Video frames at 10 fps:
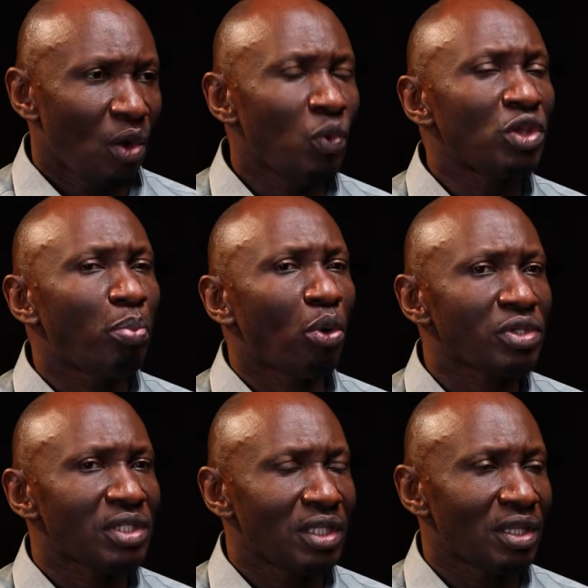with
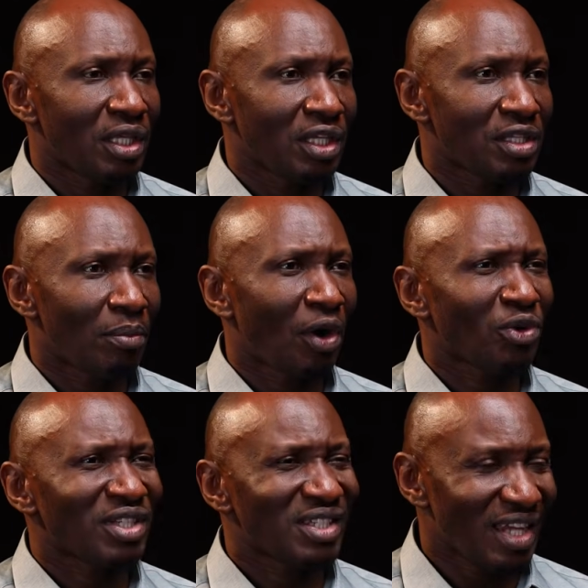posting things
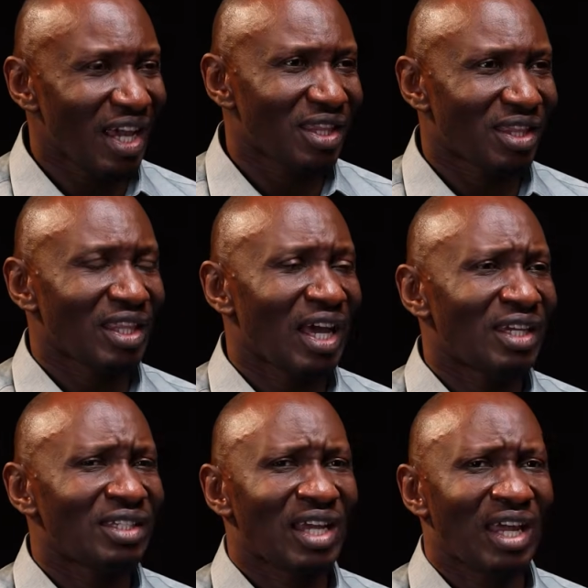about death
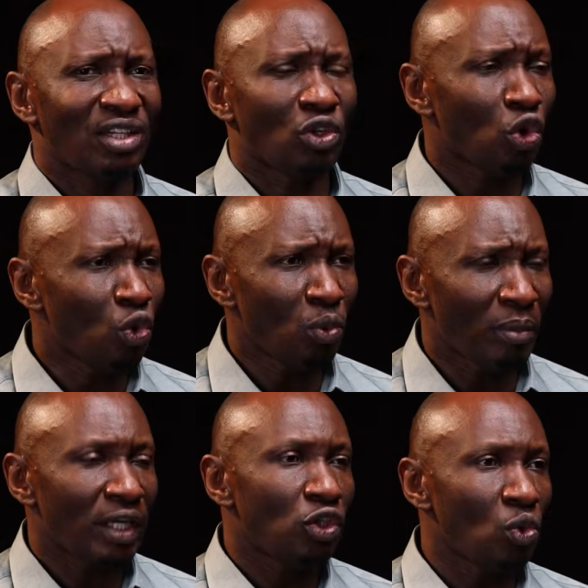and
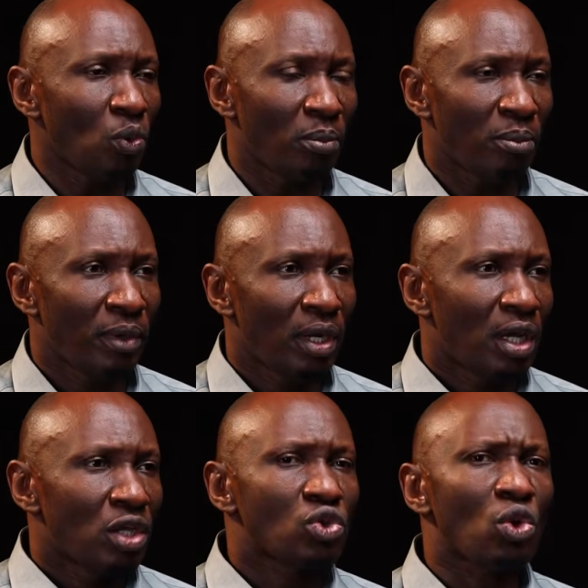gloom and doom.
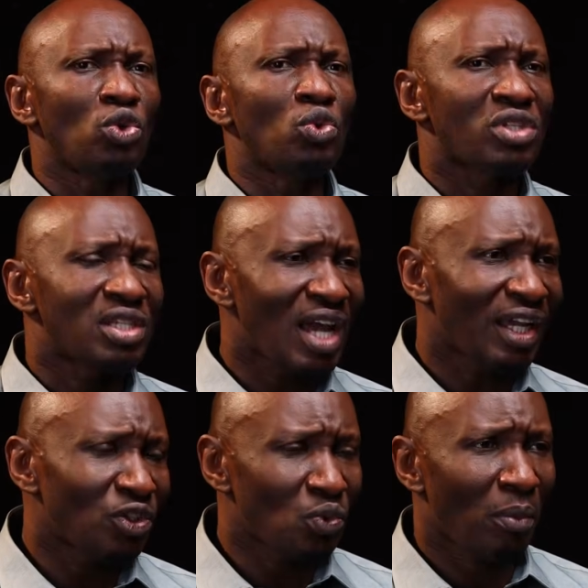So you
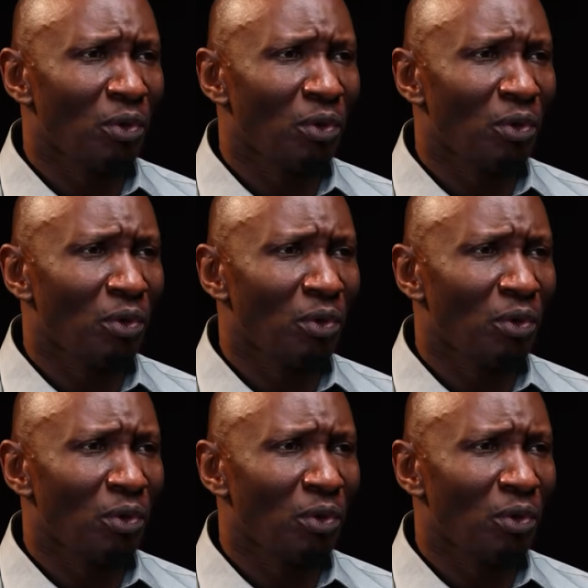snuck into a